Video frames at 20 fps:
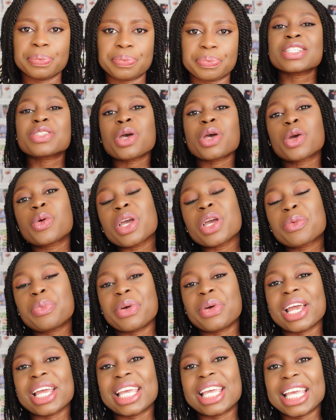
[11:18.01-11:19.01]
So a quick
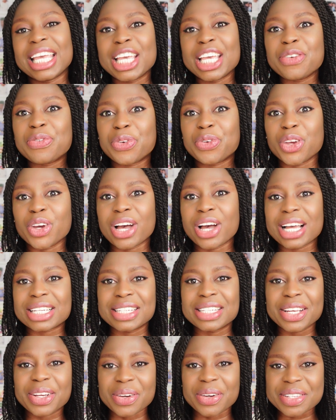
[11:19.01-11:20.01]
break. If you're
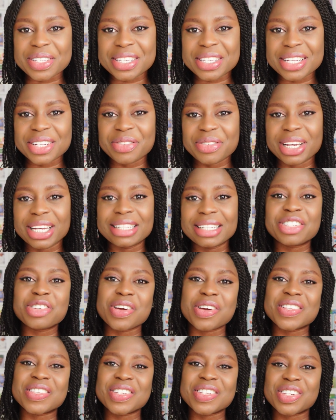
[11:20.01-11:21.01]
actually considering
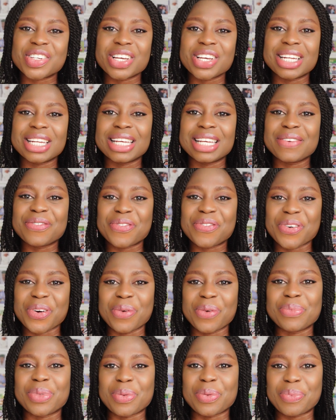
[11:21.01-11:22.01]
transitioning
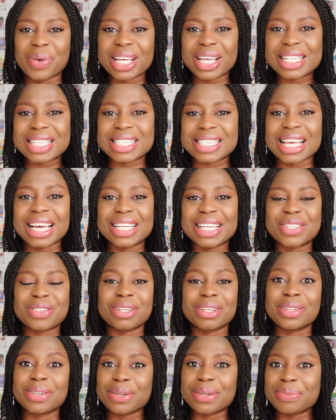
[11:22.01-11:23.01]
from the bedside
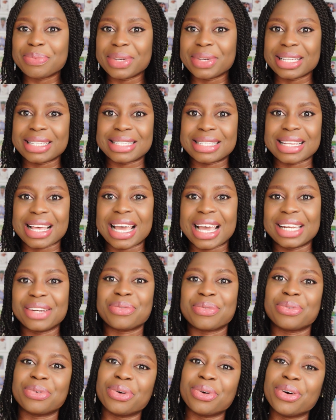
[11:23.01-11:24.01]
to a
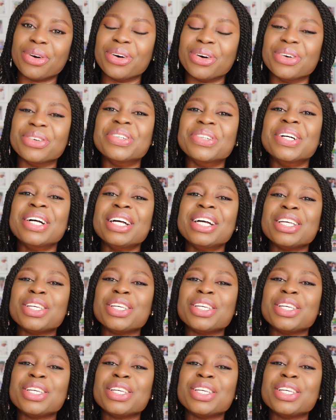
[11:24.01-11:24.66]
non-bedside role,